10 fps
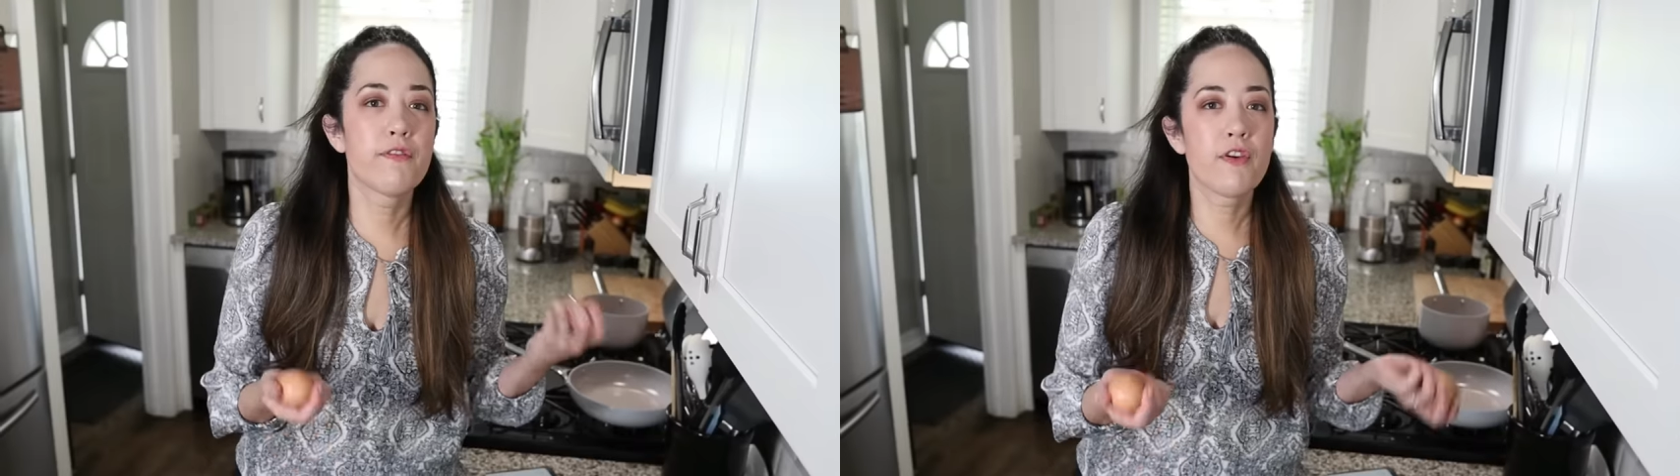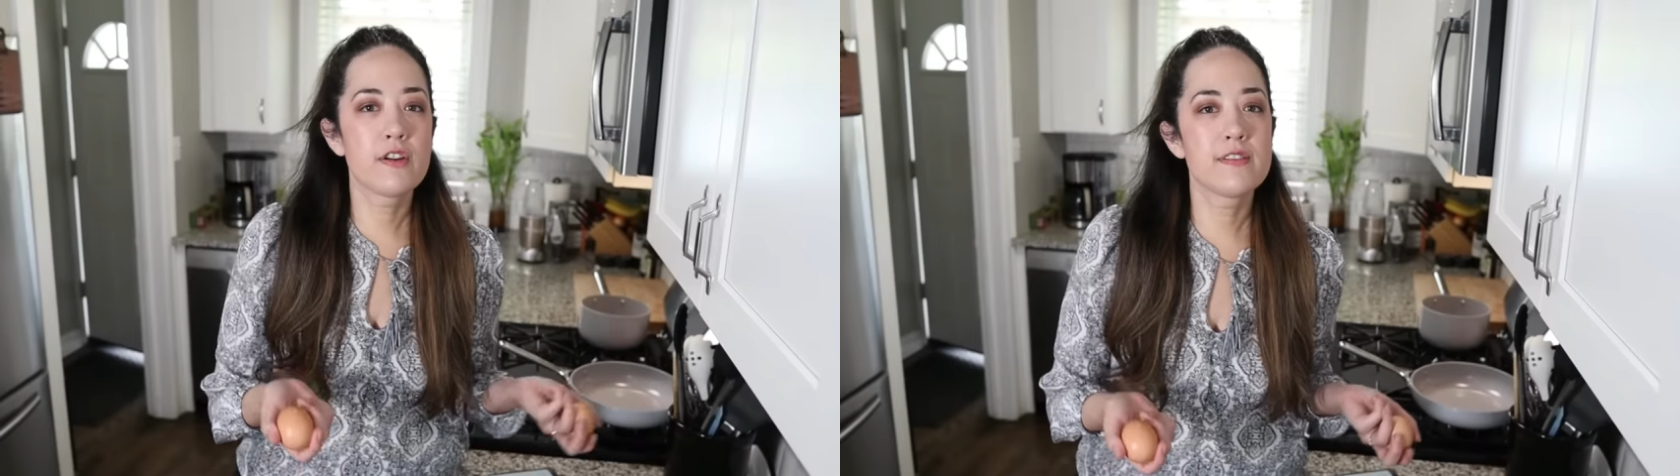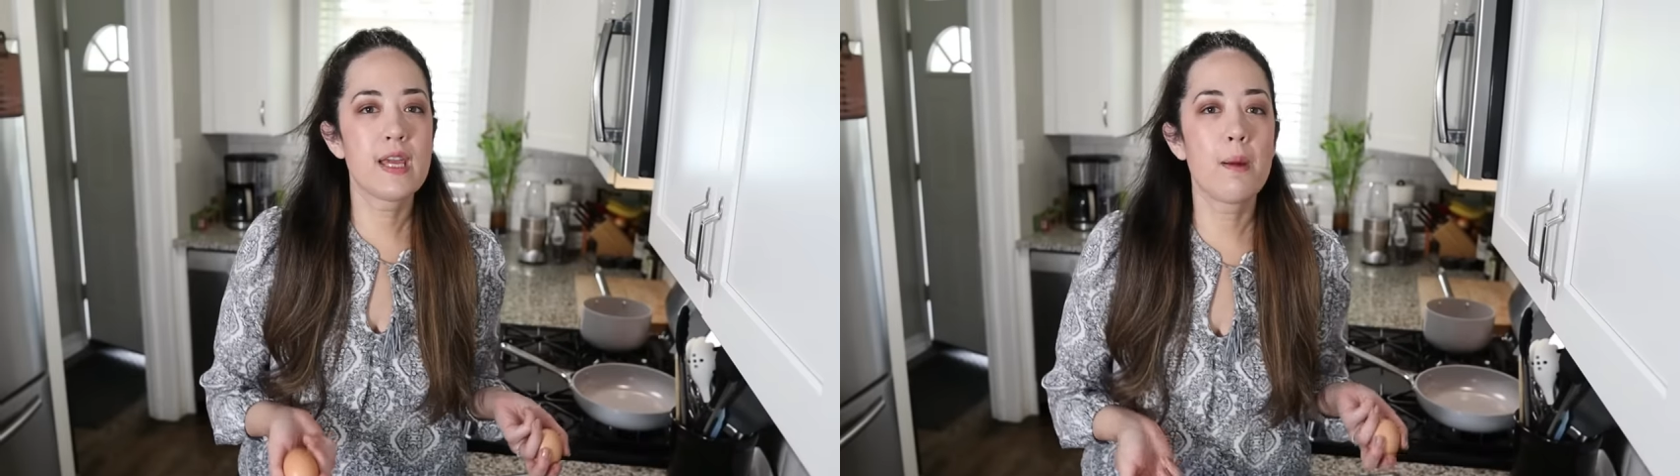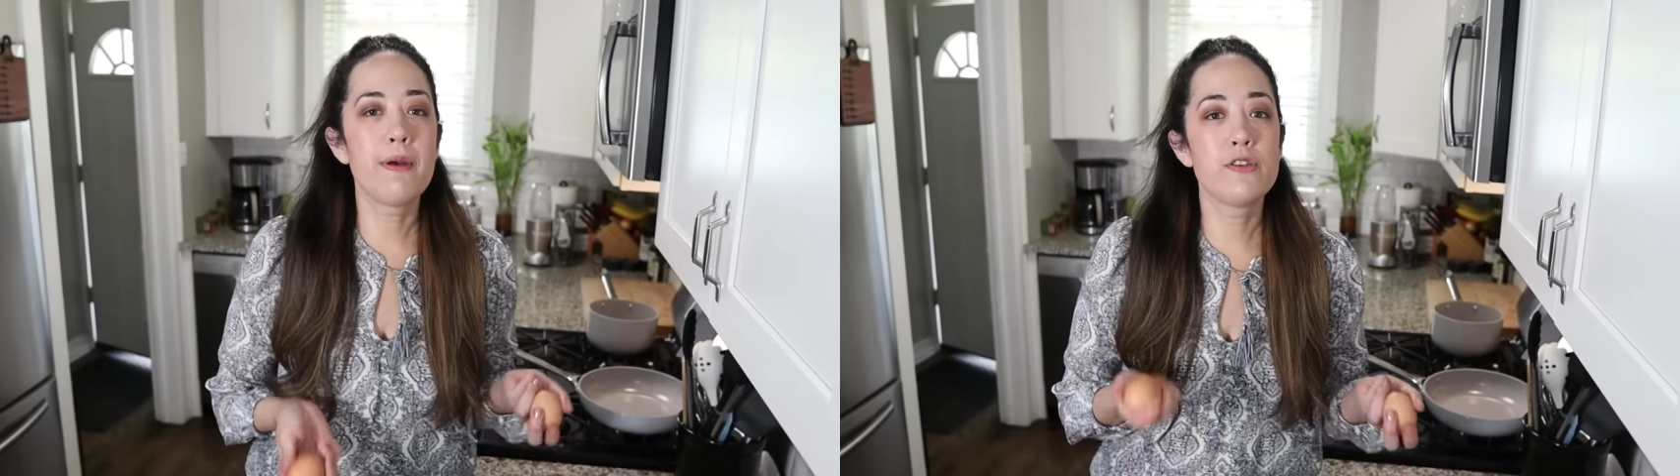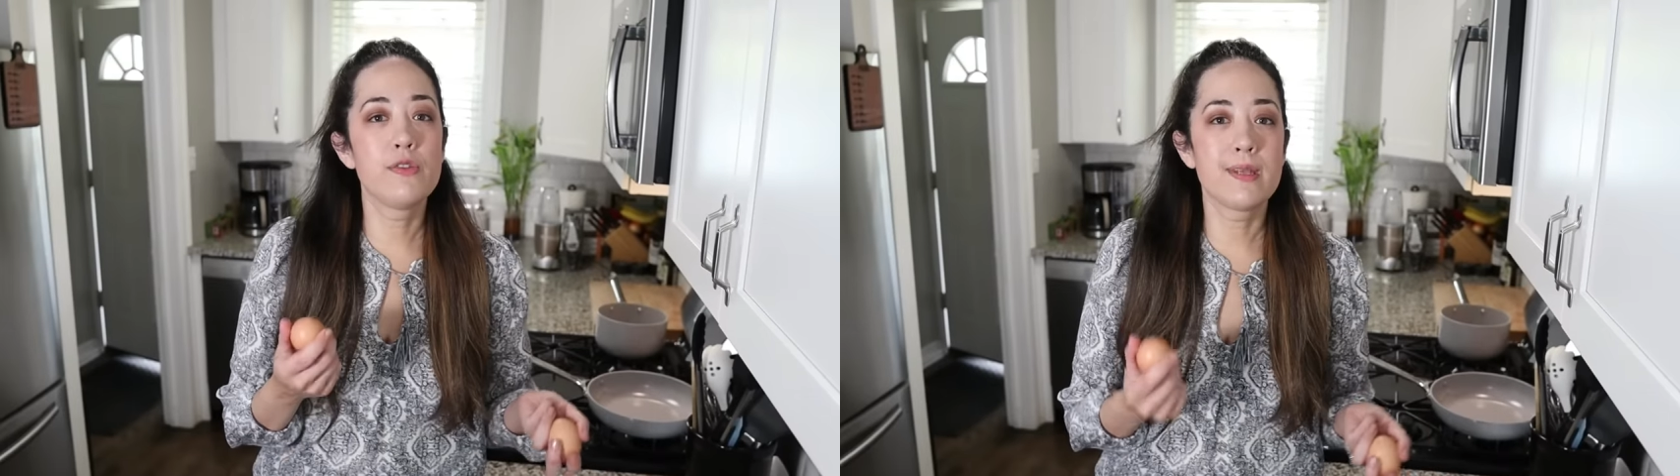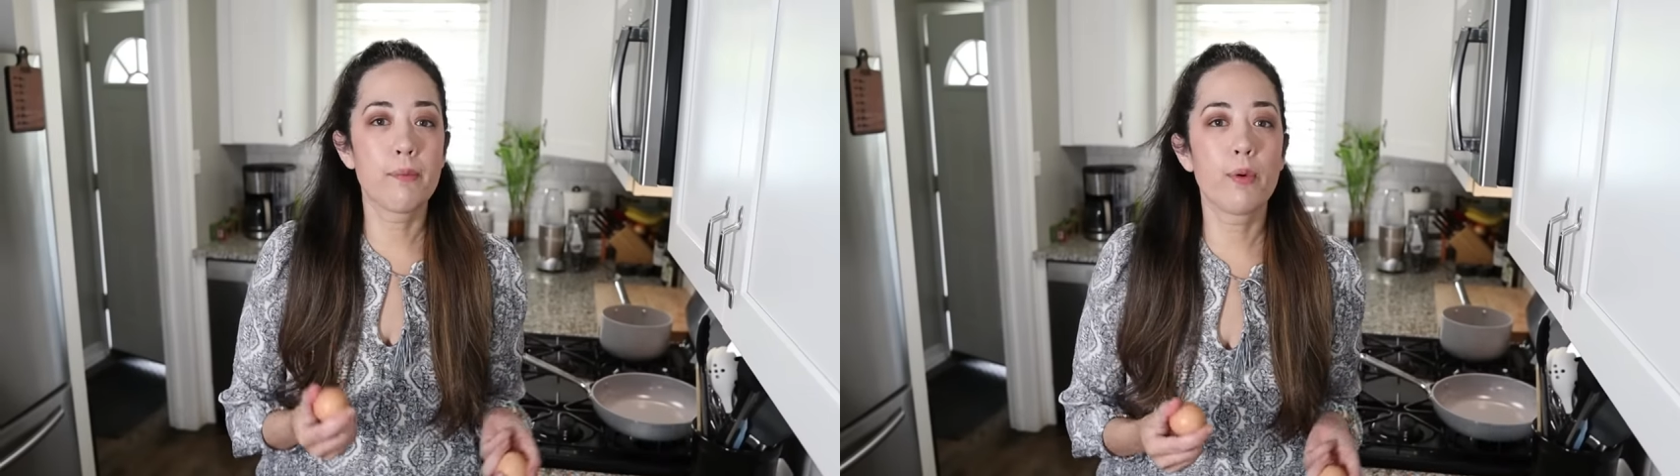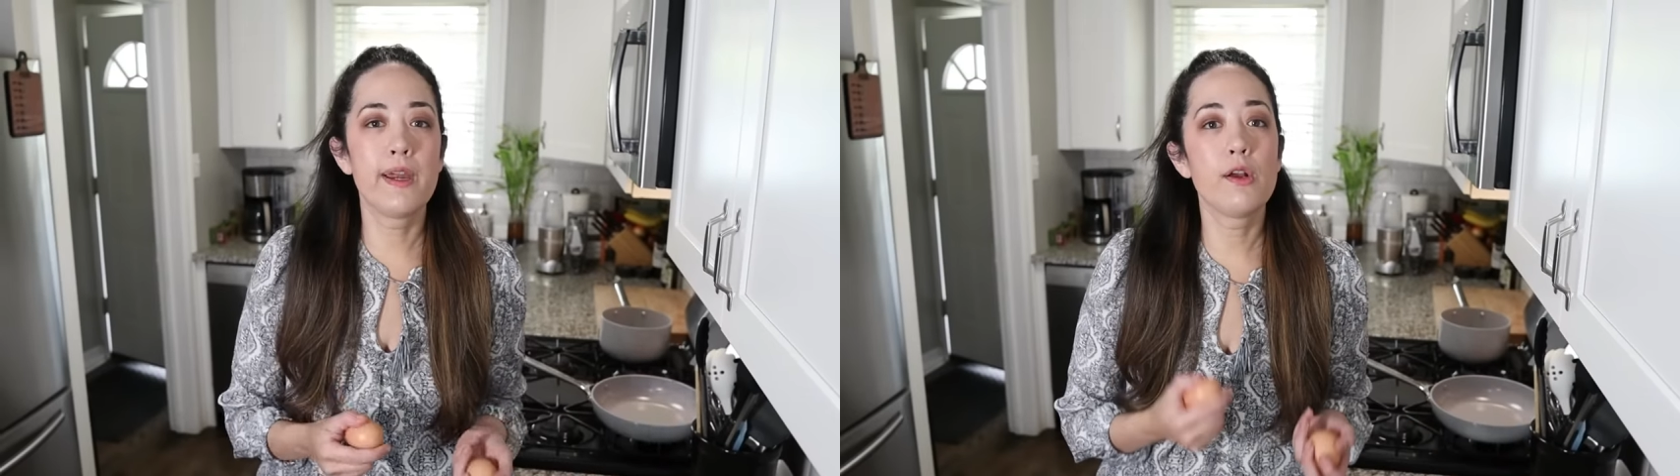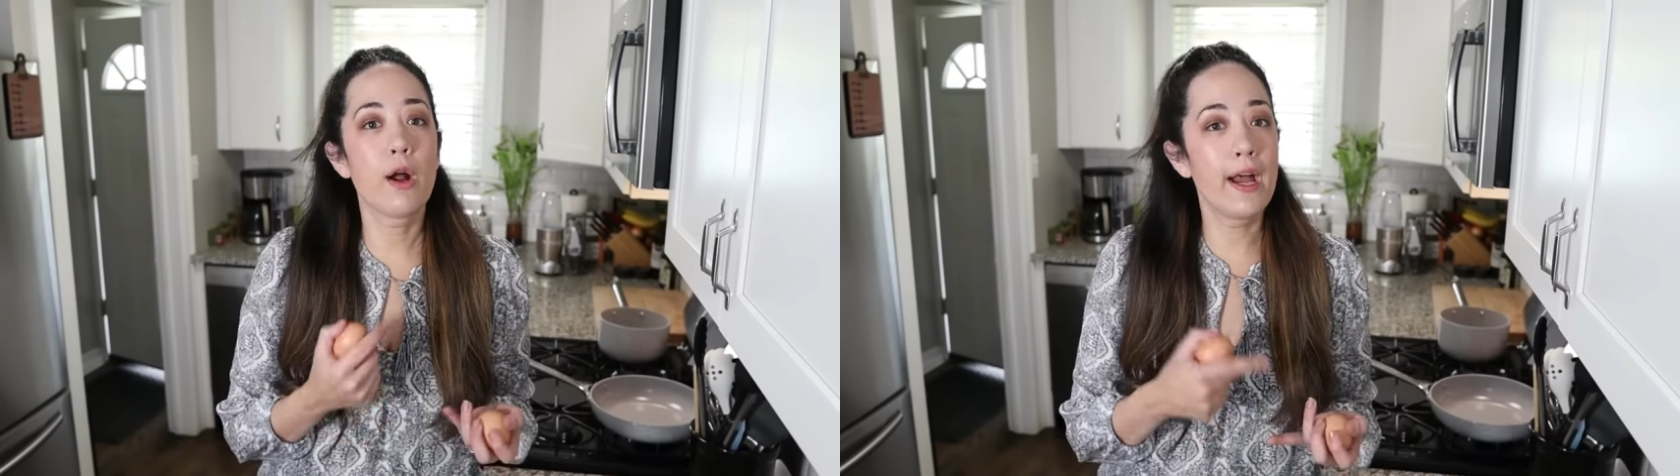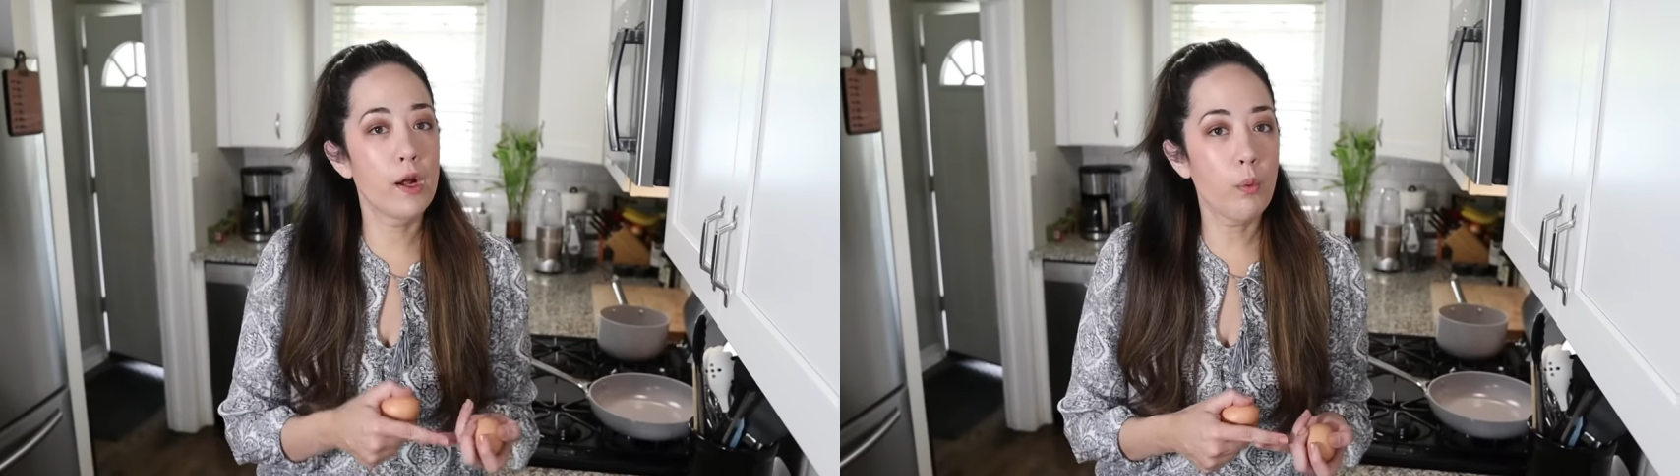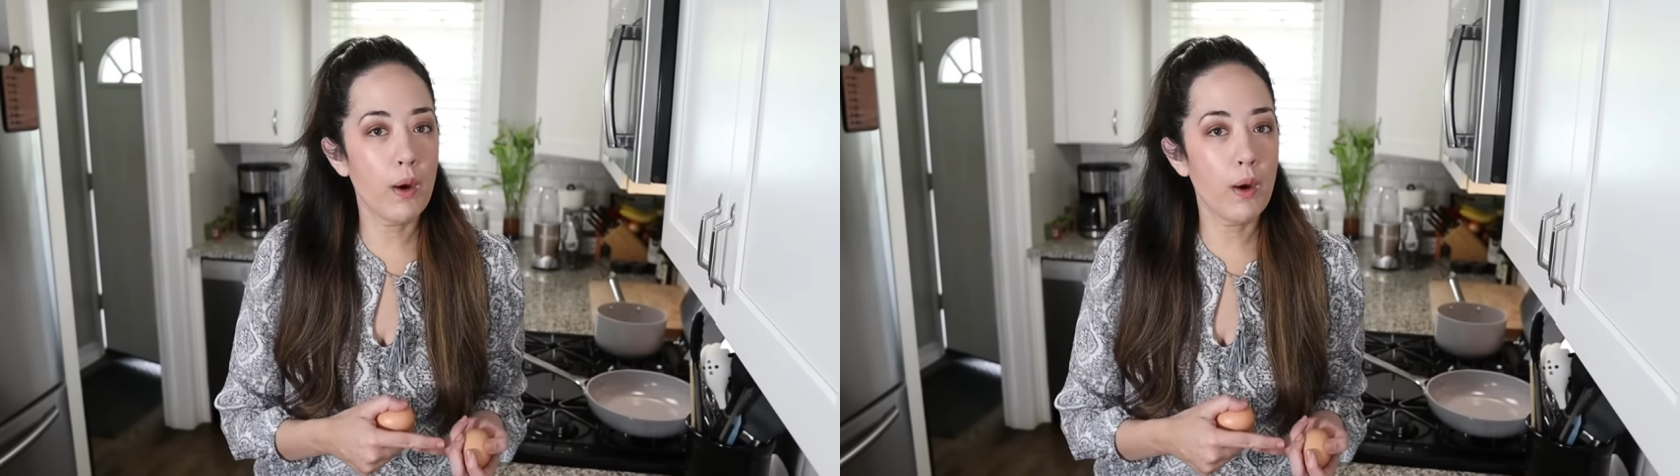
the first step is to separate your egg